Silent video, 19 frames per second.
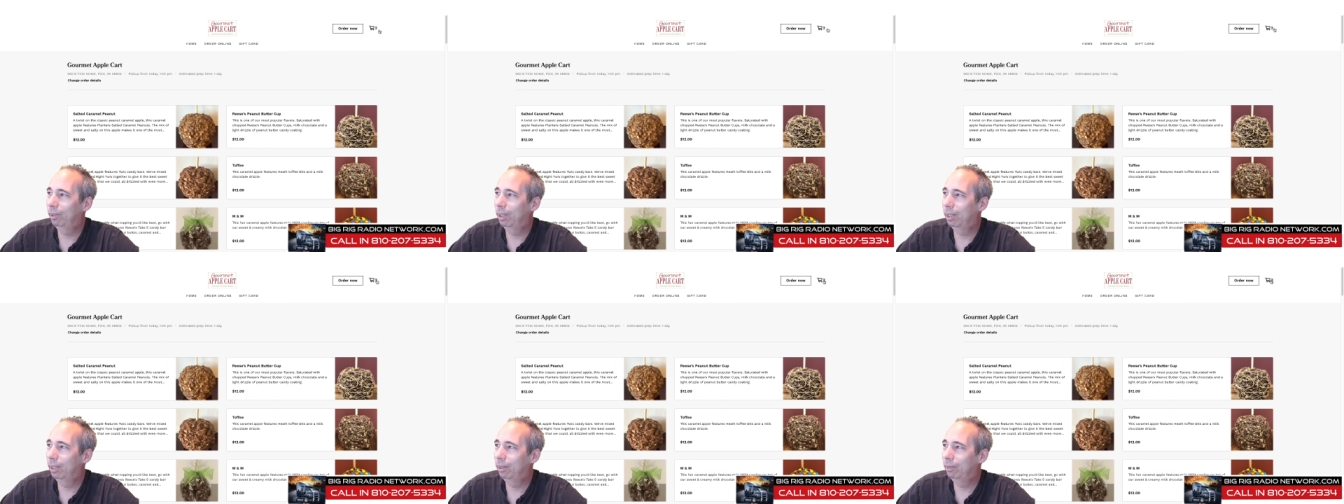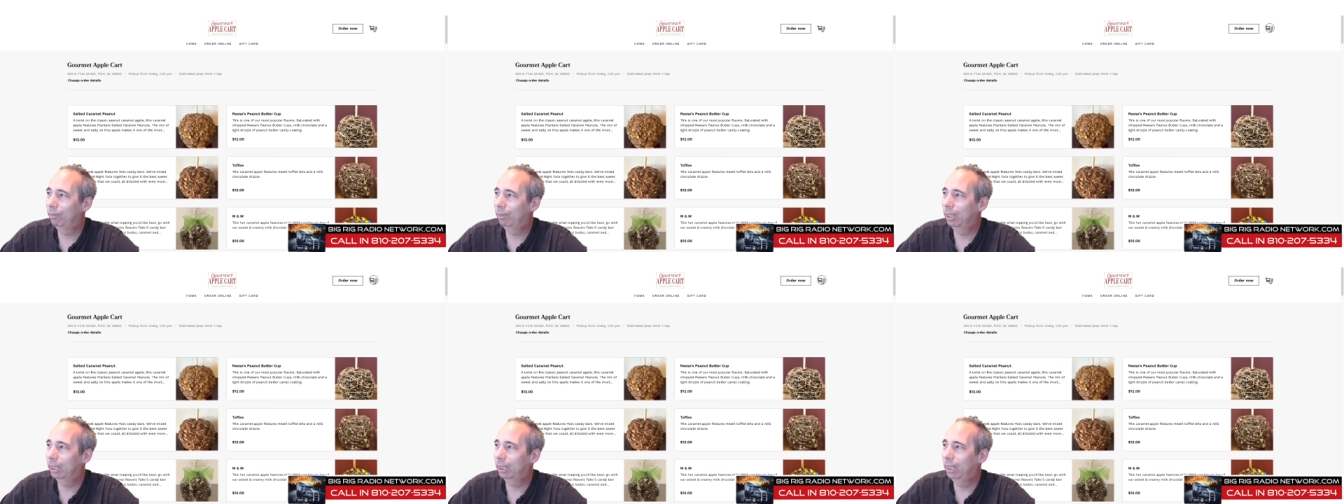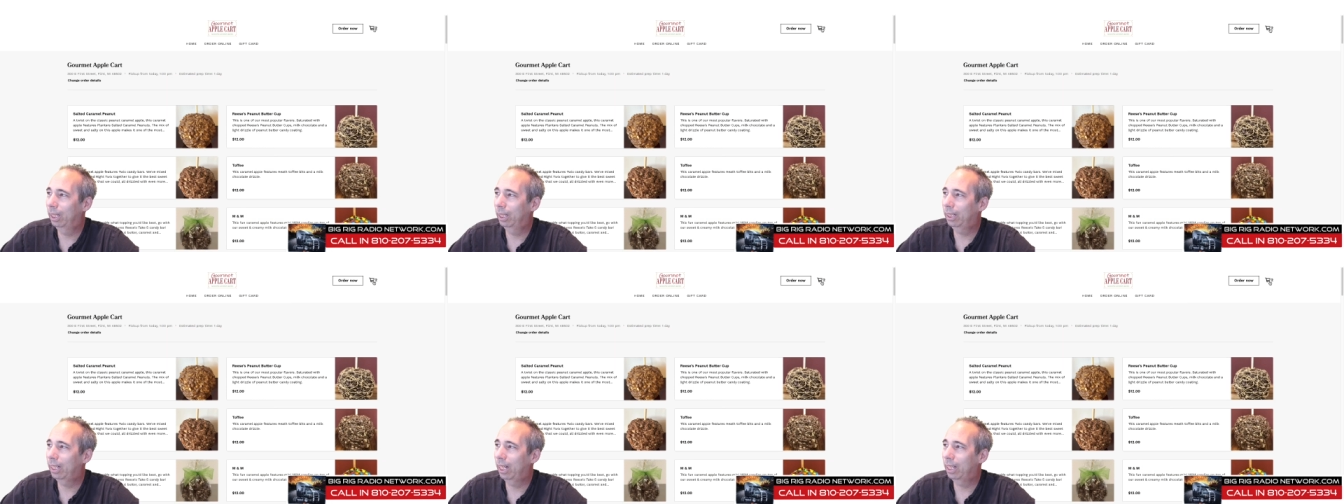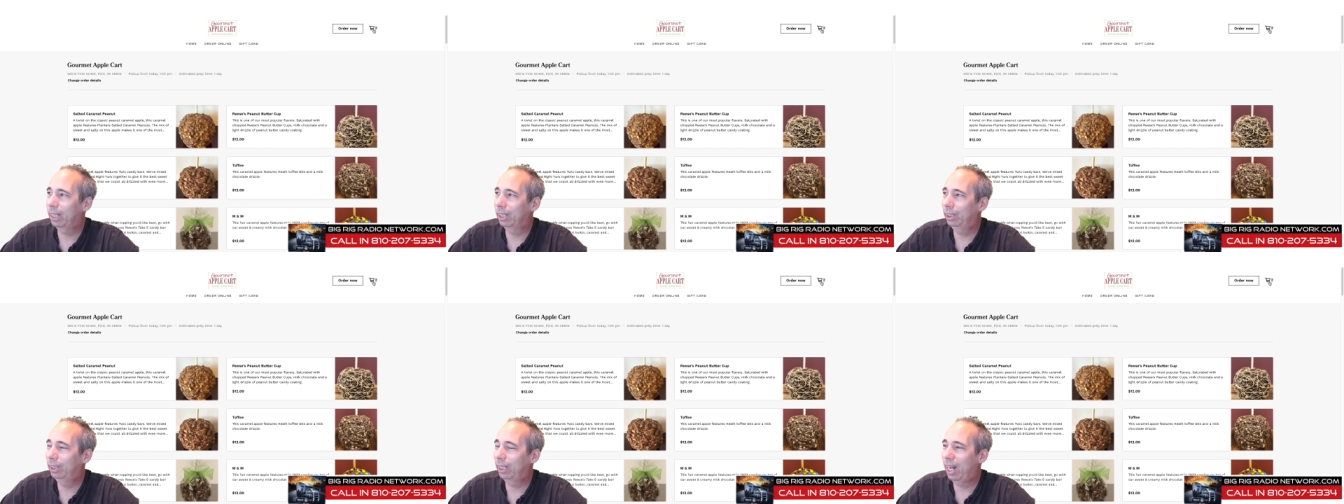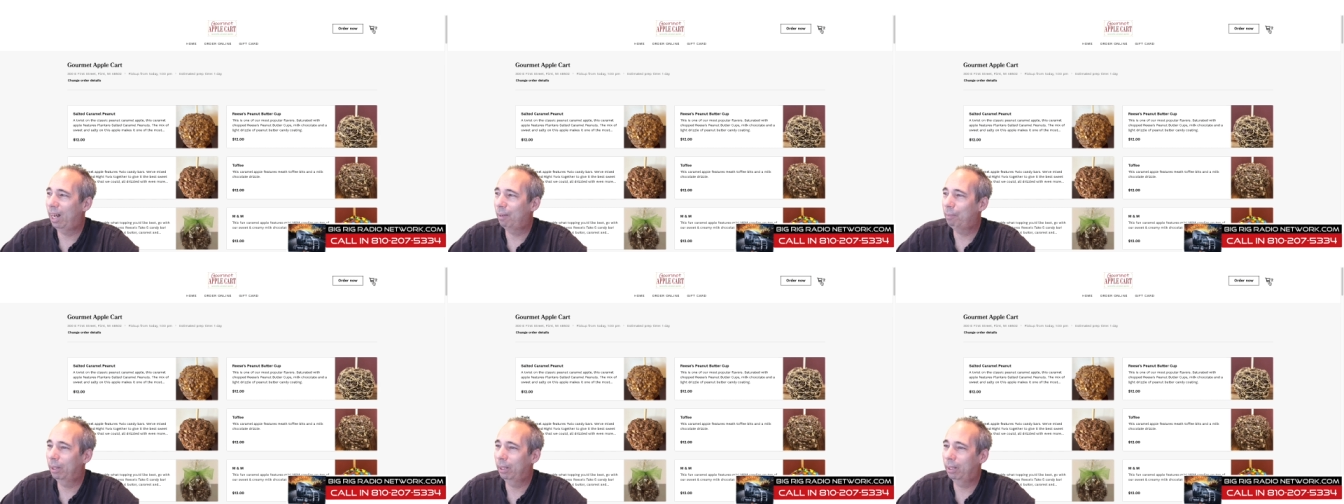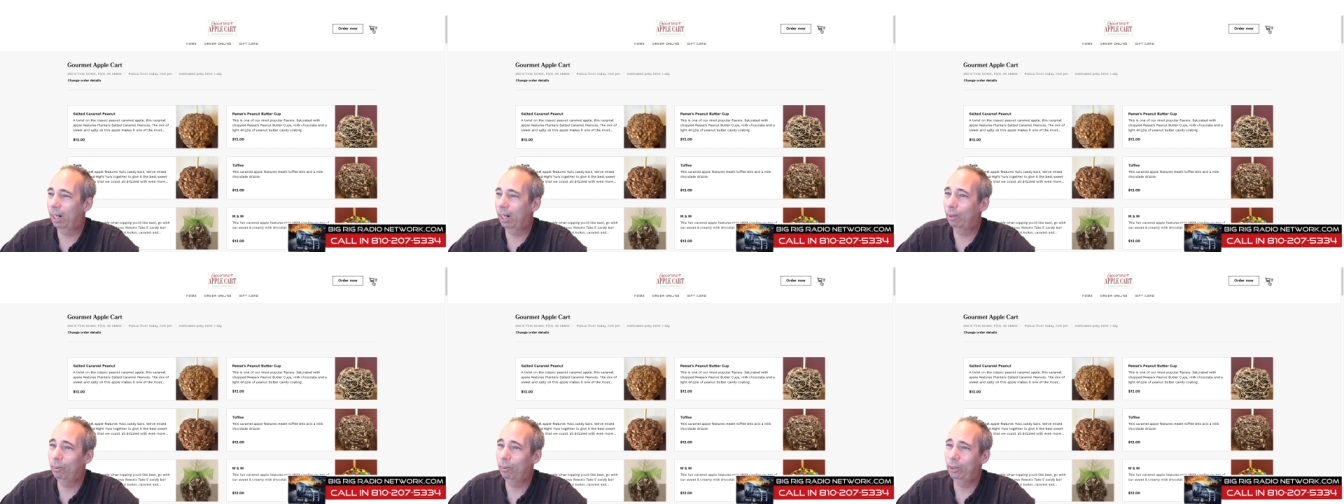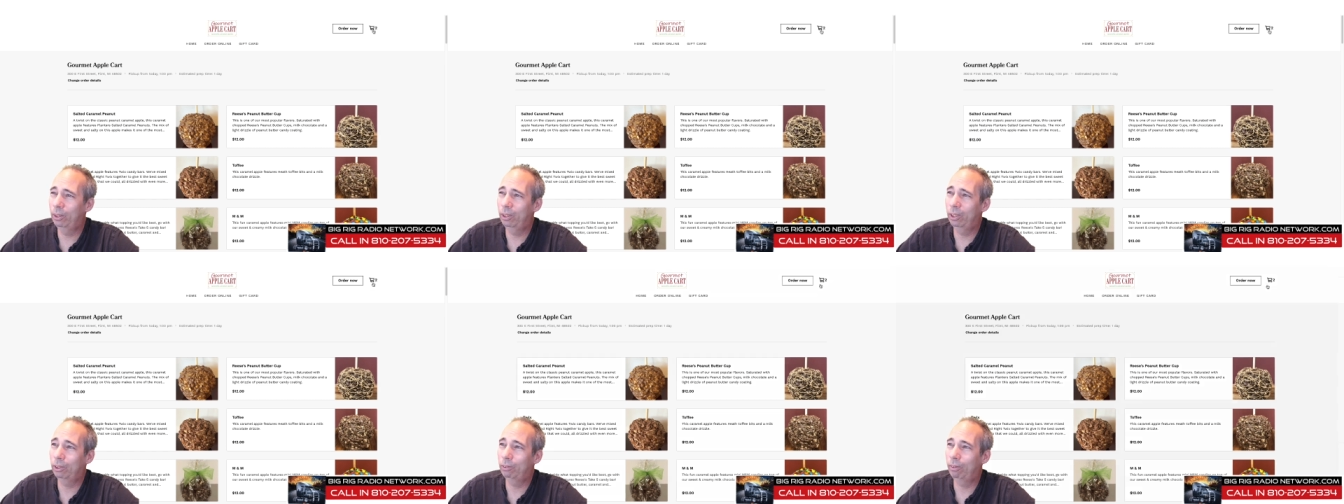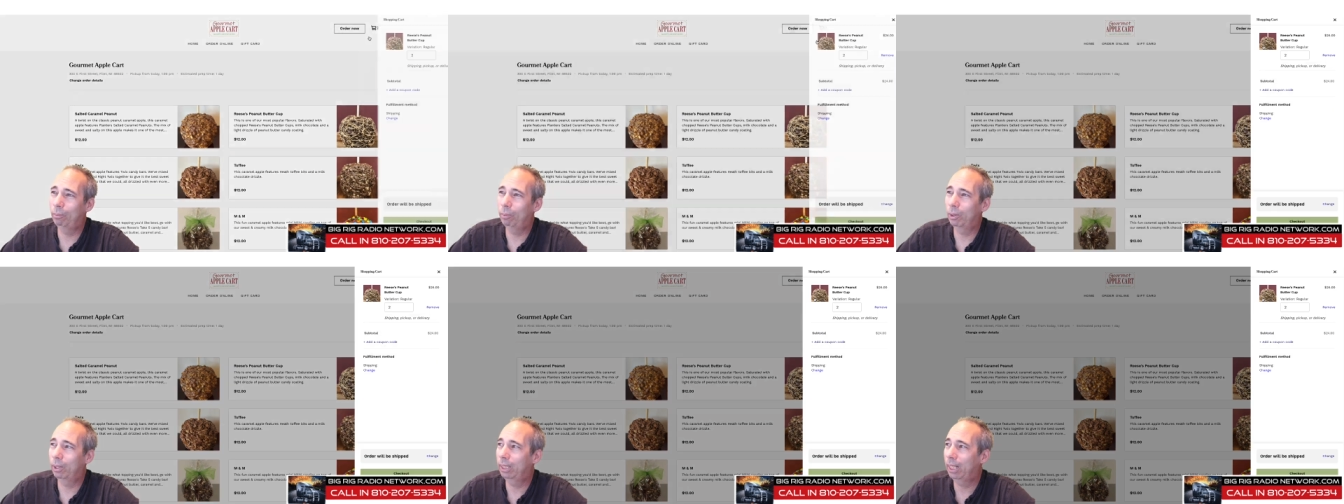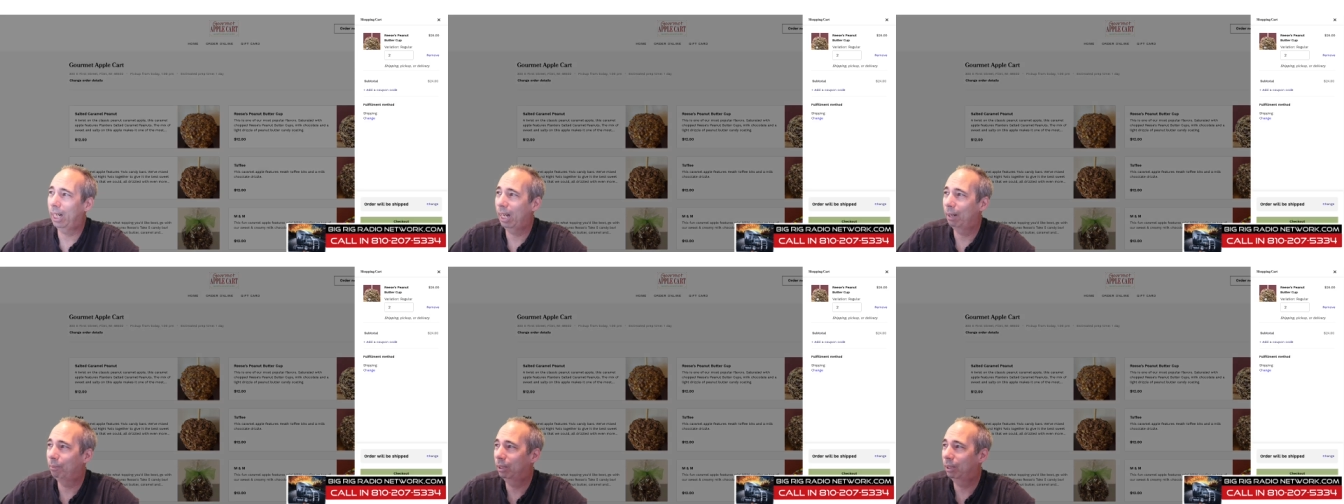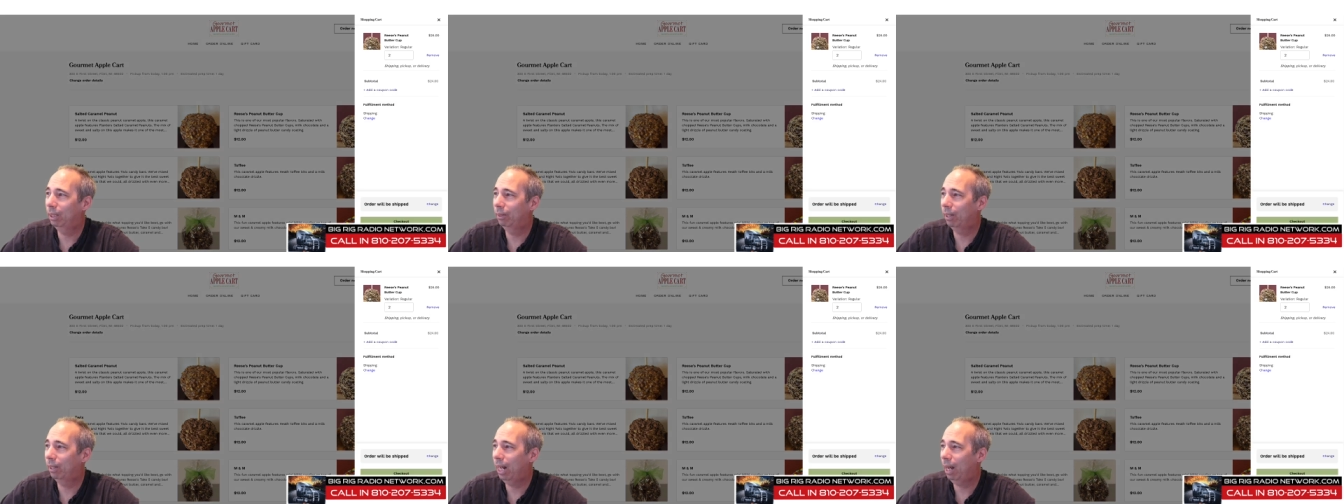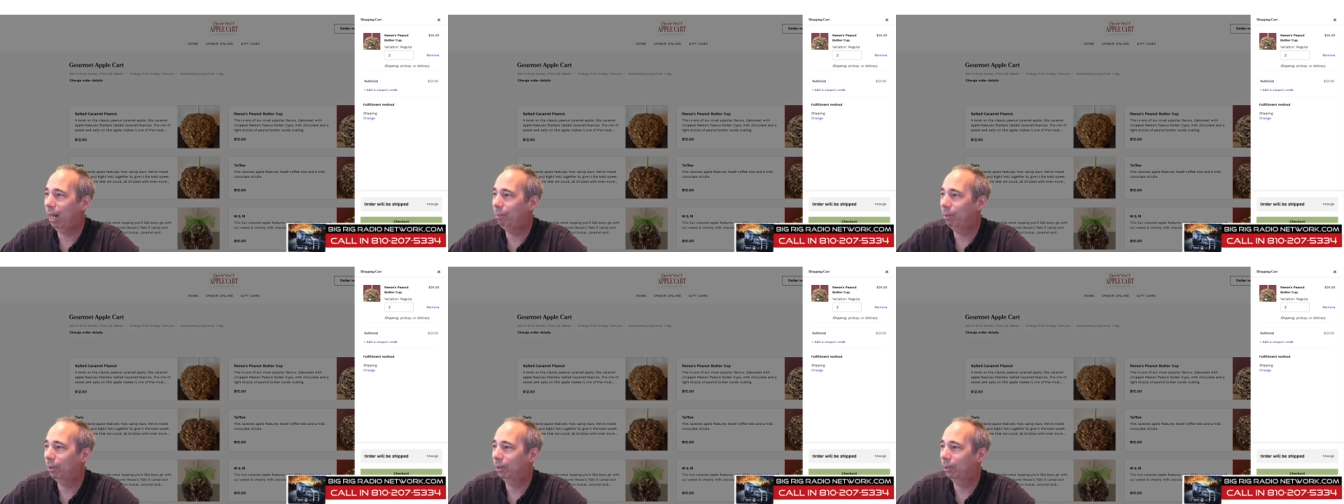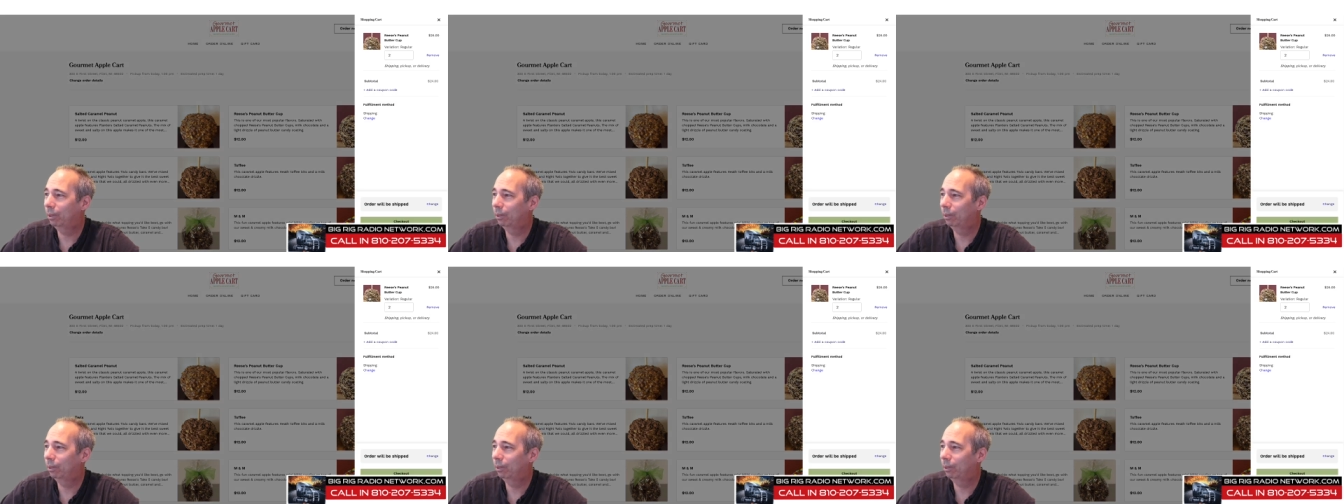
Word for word: we just click on the shopping cart. We'll do this one more time, see what happens.